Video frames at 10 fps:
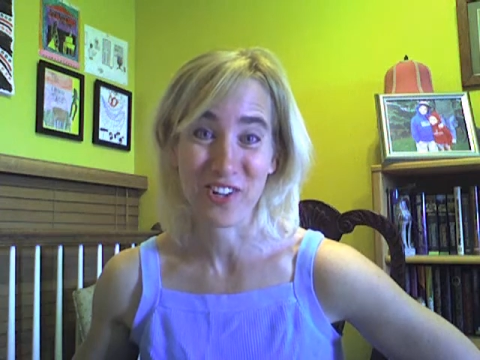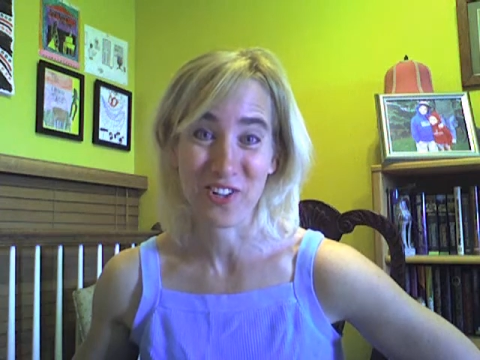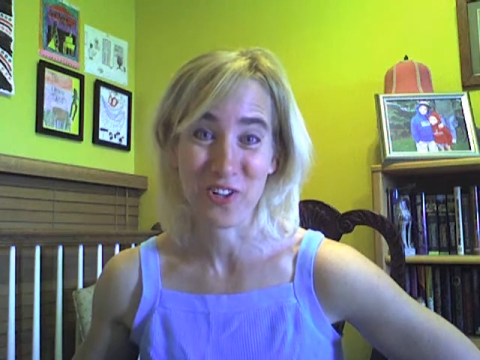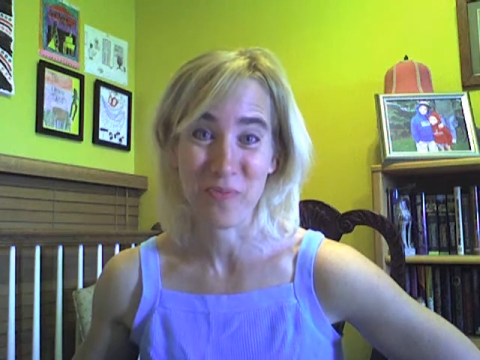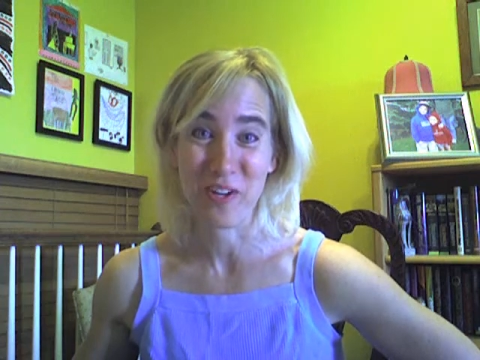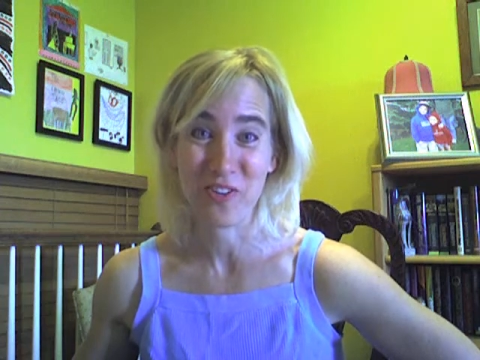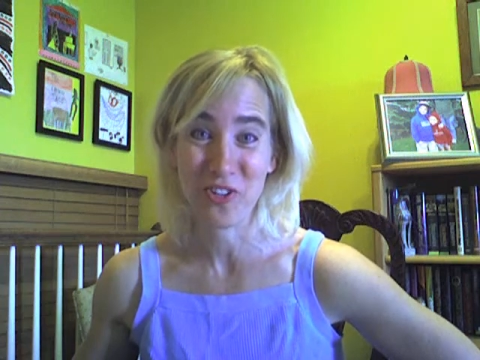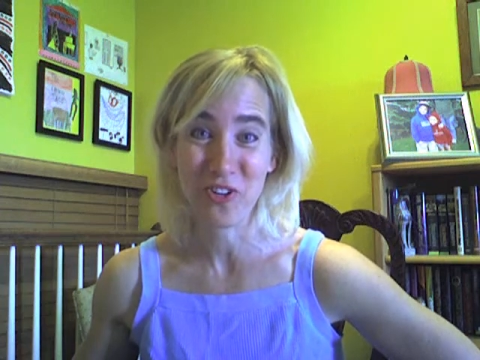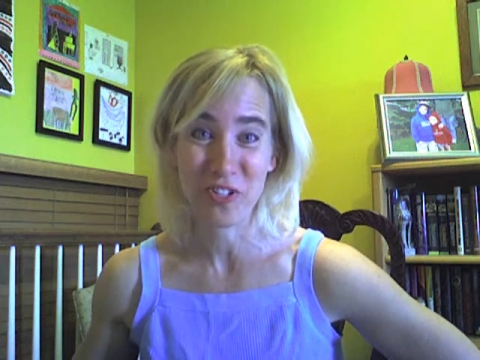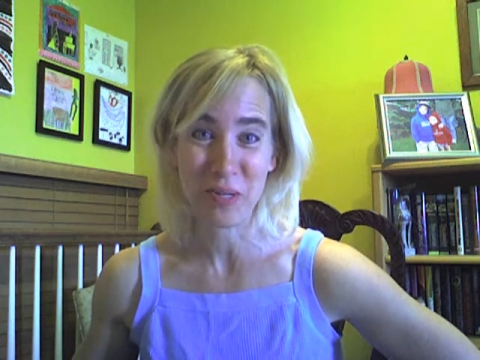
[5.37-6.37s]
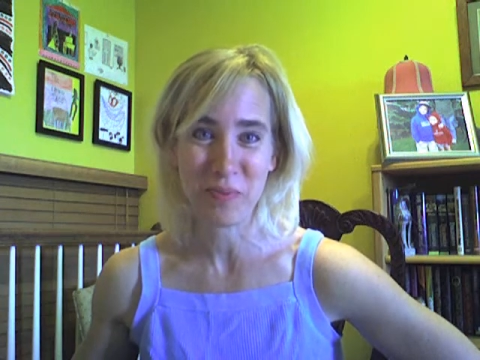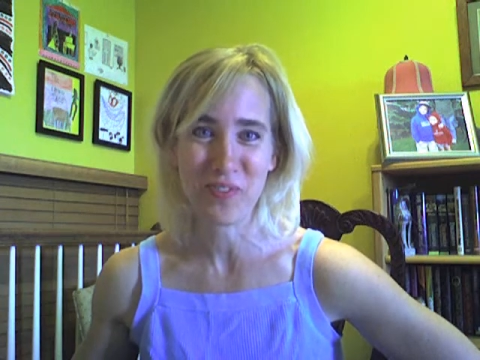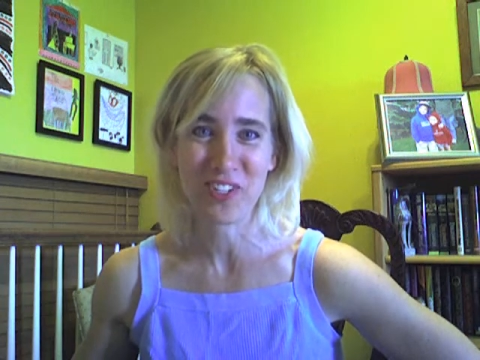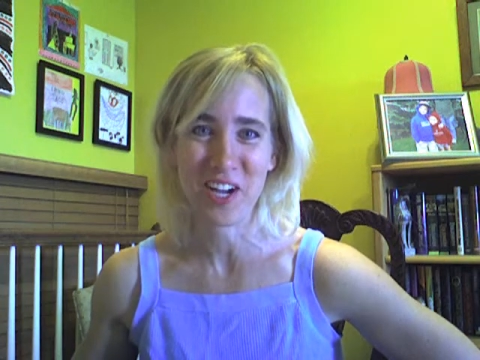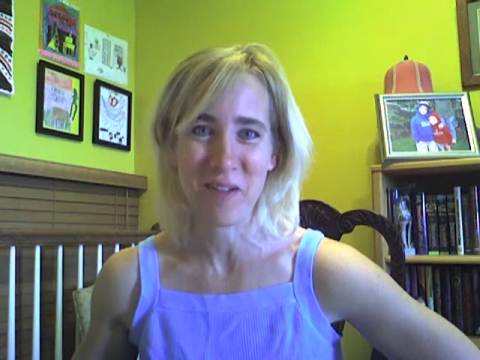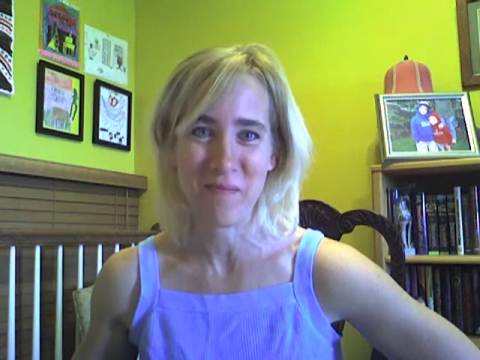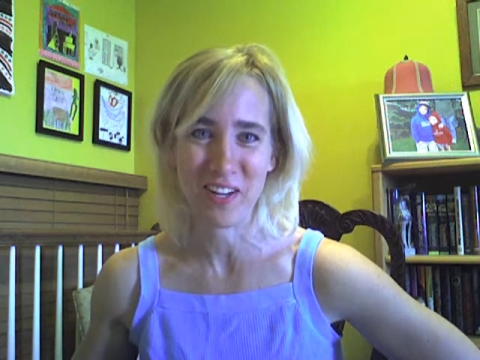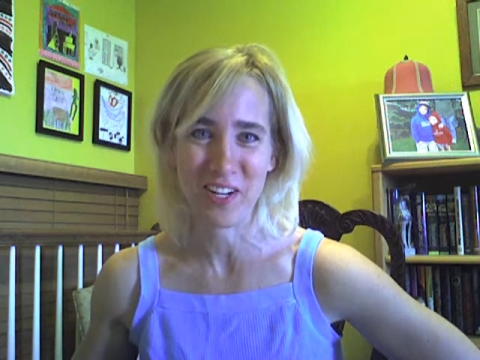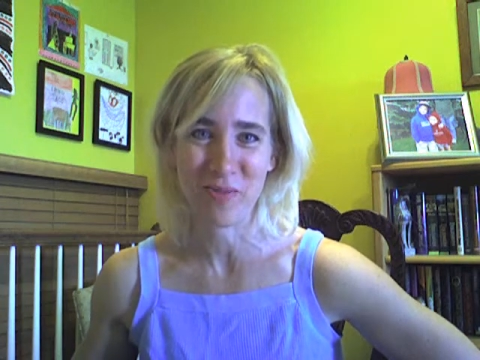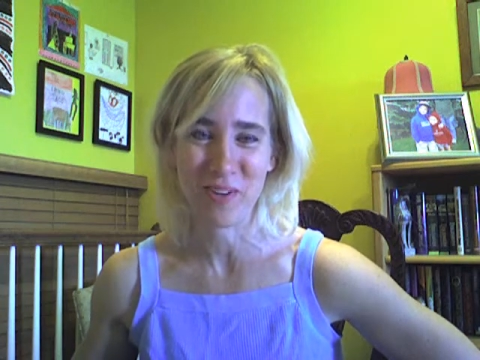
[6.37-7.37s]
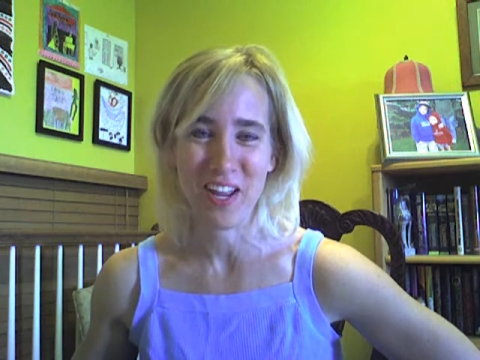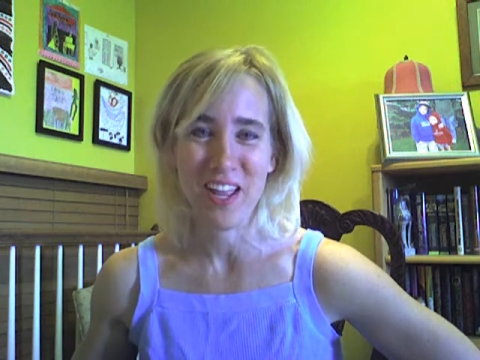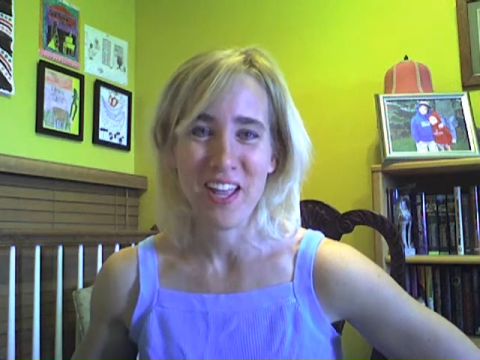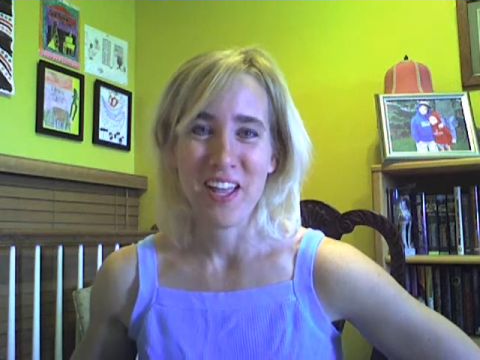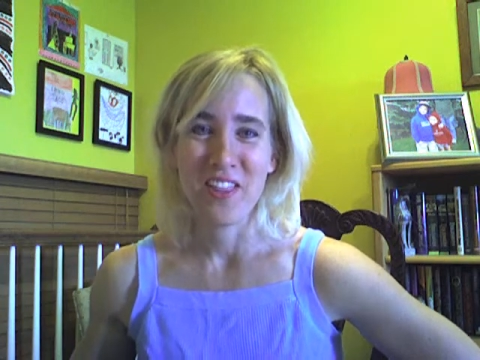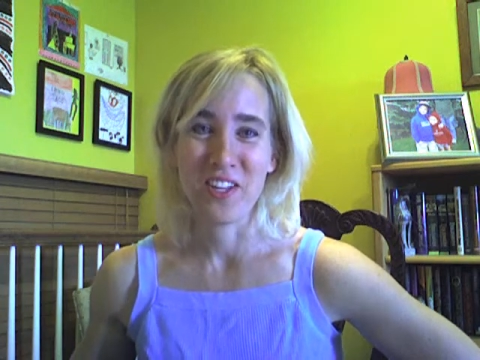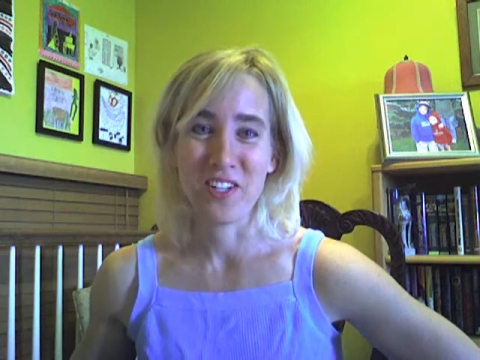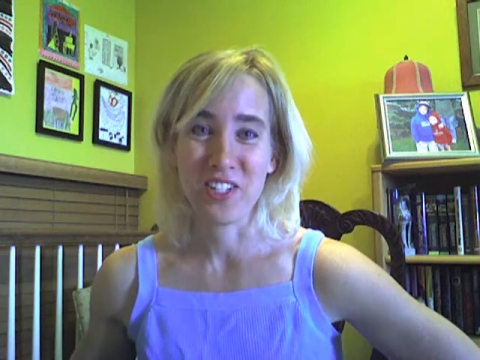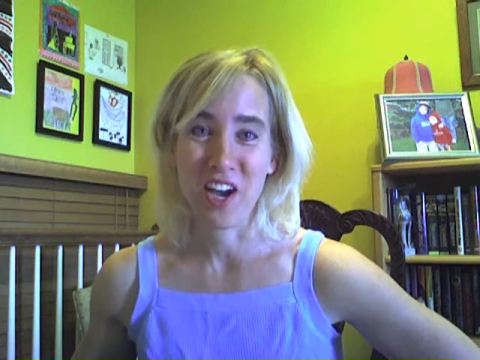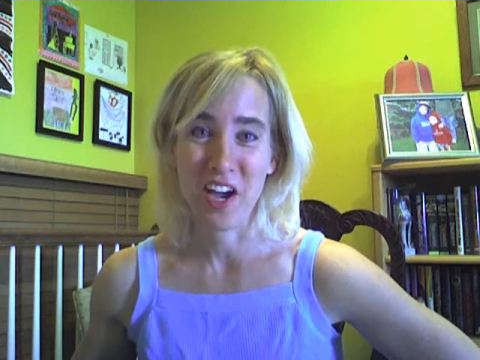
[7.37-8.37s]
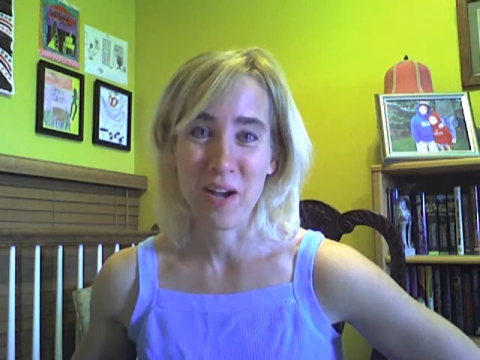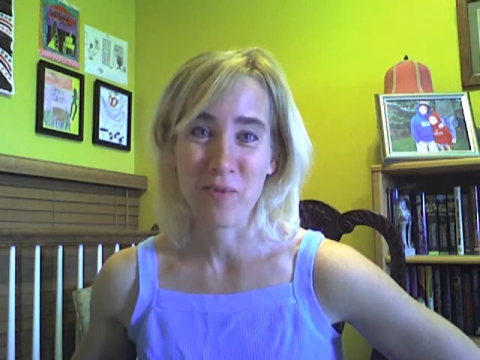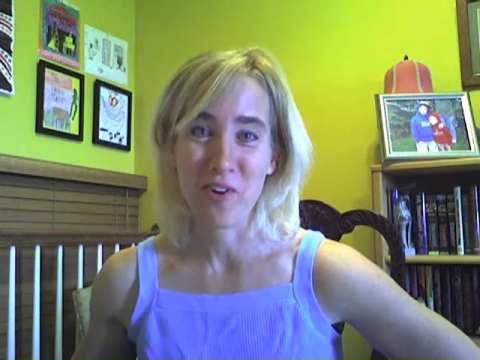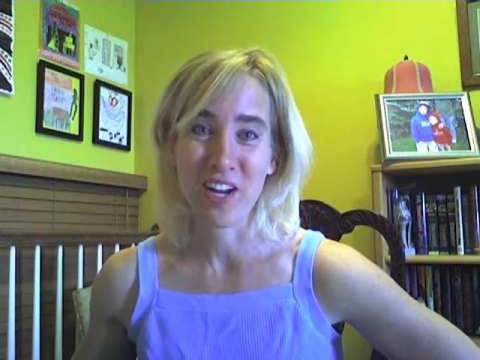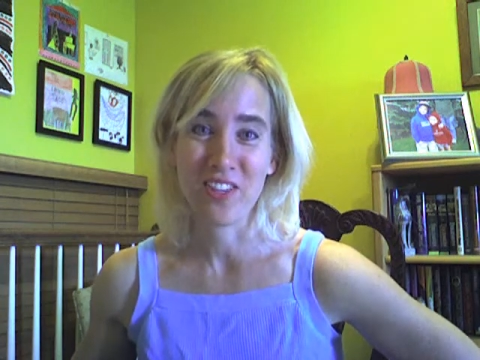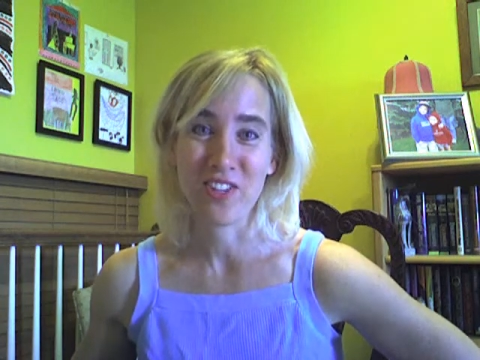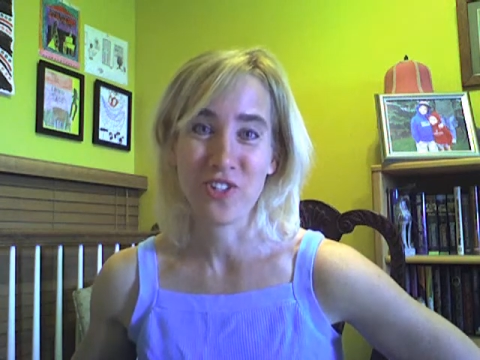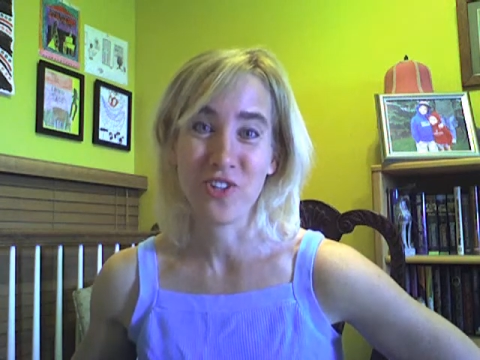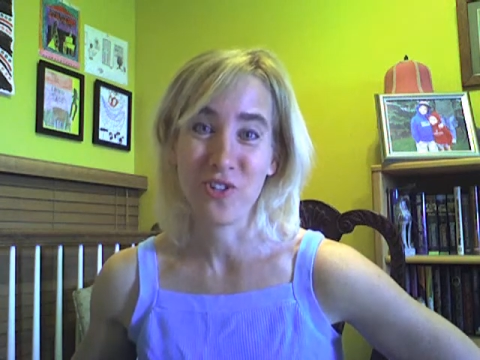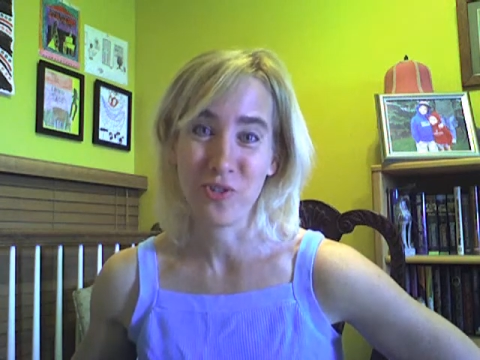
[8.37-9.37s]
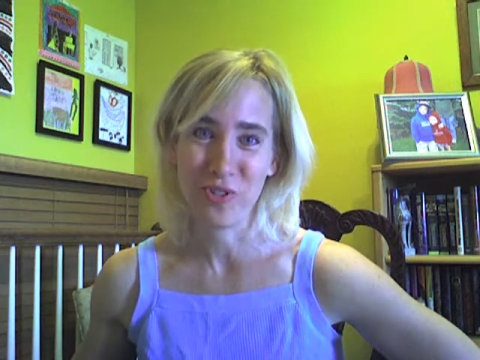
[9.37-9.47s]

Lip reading: talk to you about 2 tips for time management, the timer and the to-do